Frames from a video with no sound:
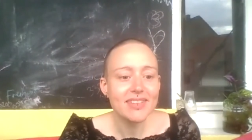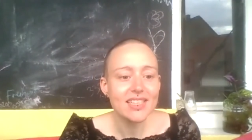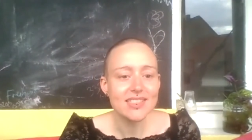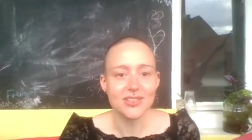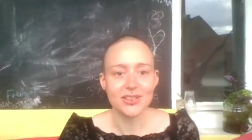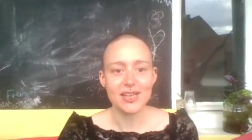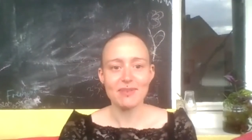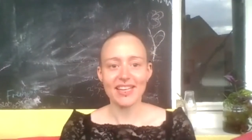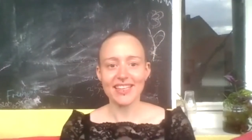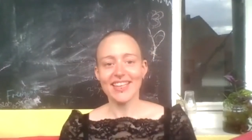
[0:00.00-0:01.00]
so I'm
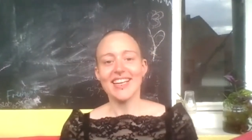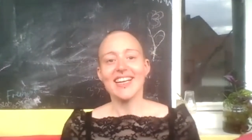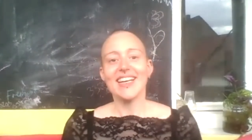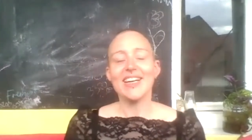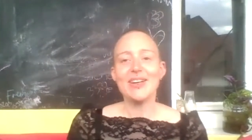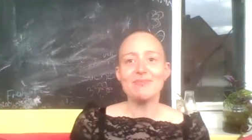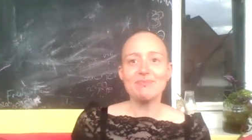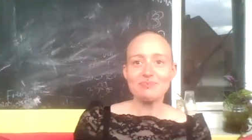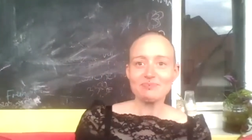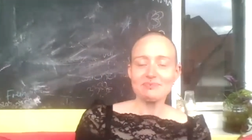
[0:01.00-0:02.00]
back.
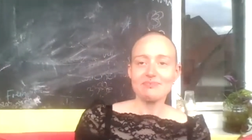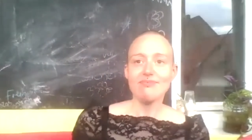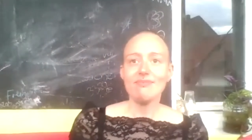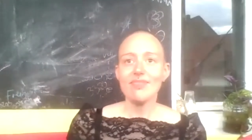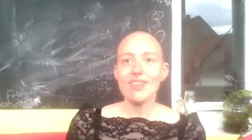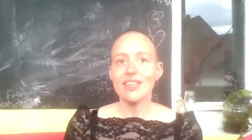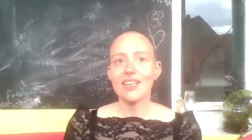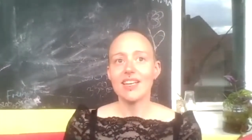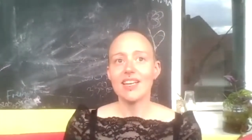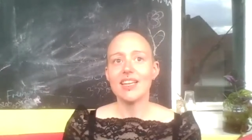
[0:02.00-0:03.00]
Um,
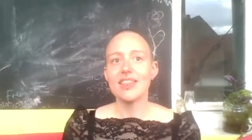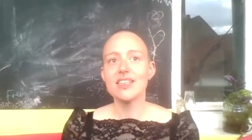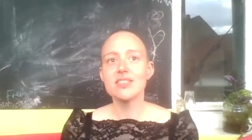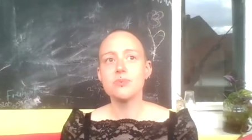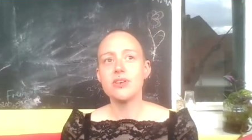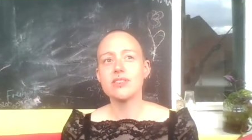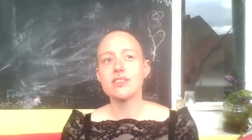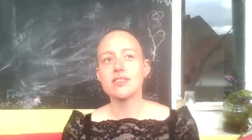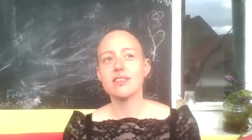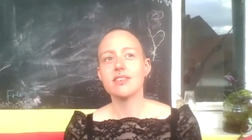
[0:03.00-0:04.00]
and this
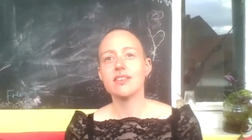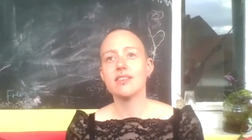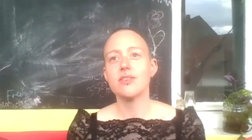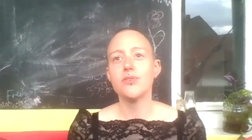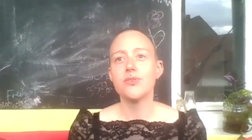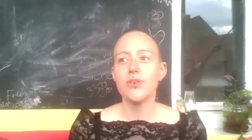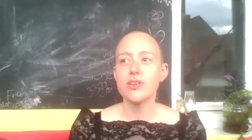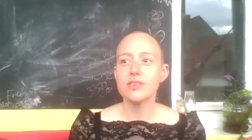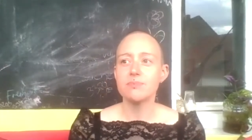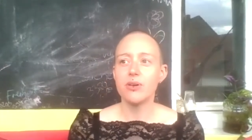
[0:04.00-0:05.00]
was the
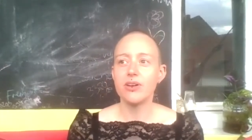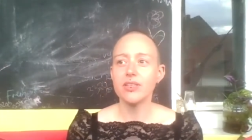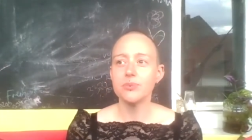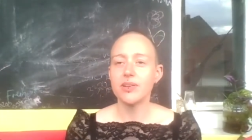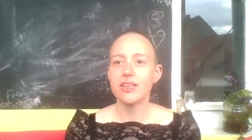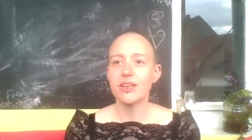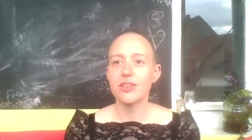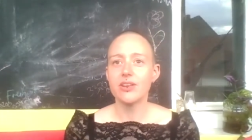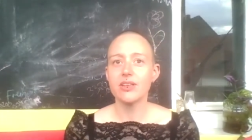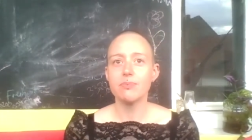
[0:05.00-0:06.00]
first point when I
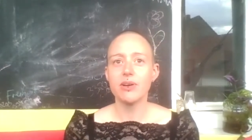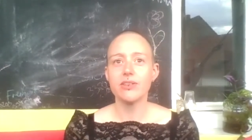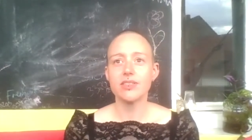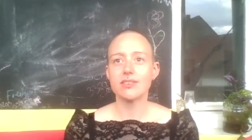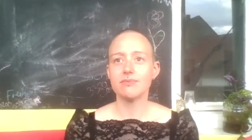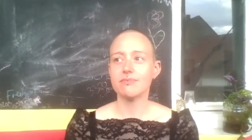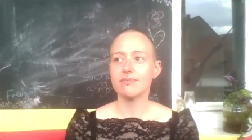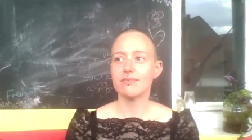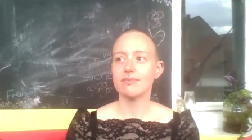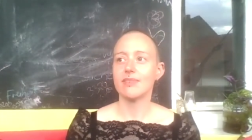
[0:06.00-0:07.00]
thought about
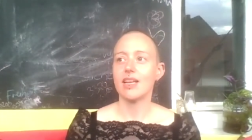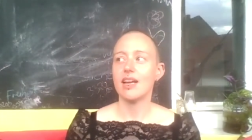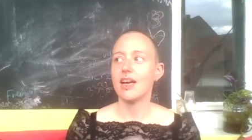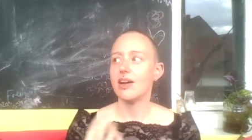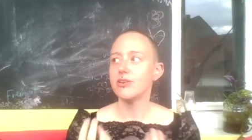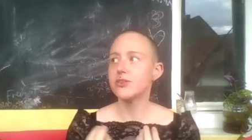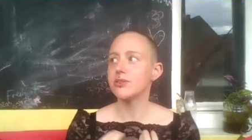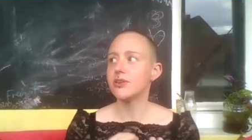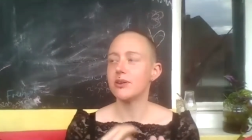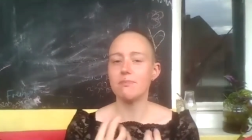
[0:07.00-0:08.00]
how to
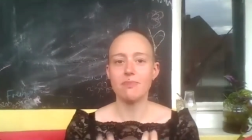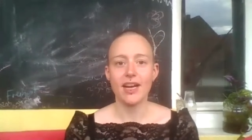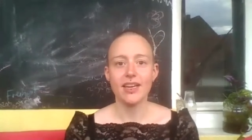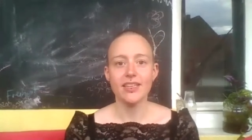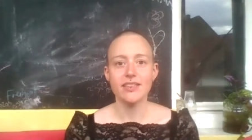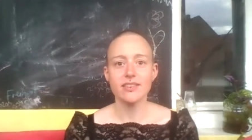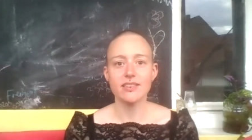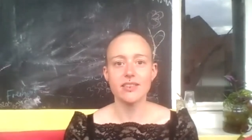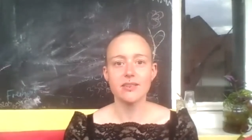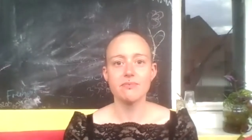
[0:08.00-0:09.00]
combine
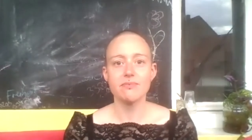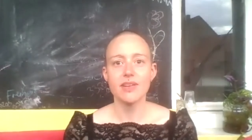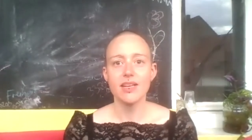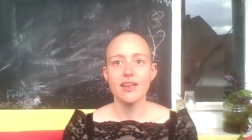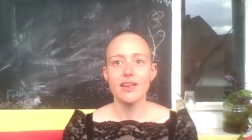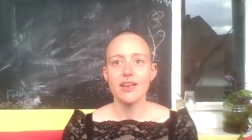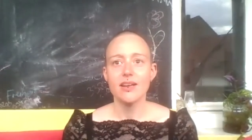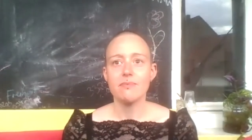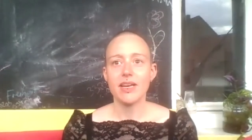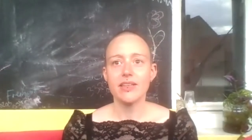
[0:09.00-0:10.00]
um,
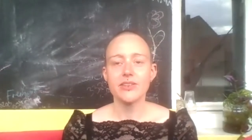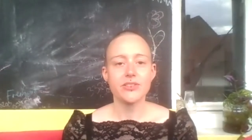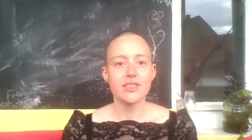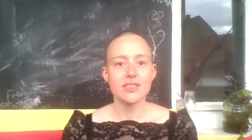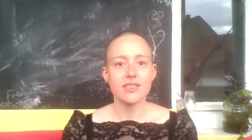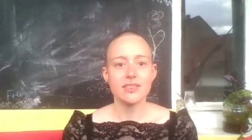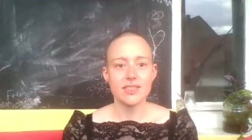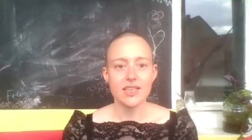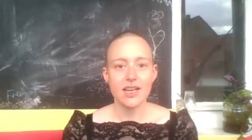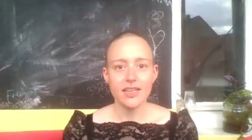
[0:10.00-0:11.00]
my interest in
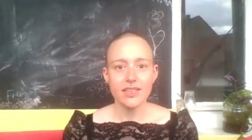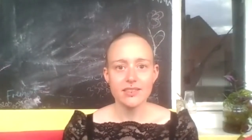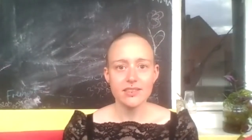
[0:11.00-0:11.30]
design